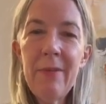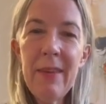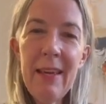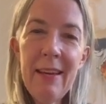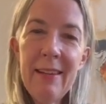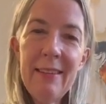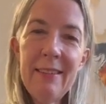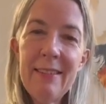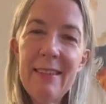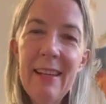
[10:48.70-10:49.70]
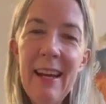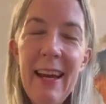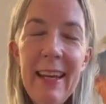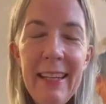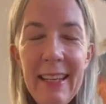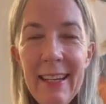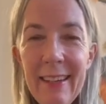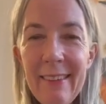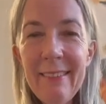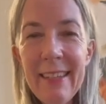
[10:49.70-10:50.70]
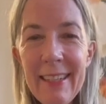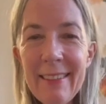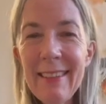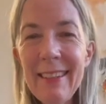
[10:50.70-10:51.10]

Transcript: And I can't wait to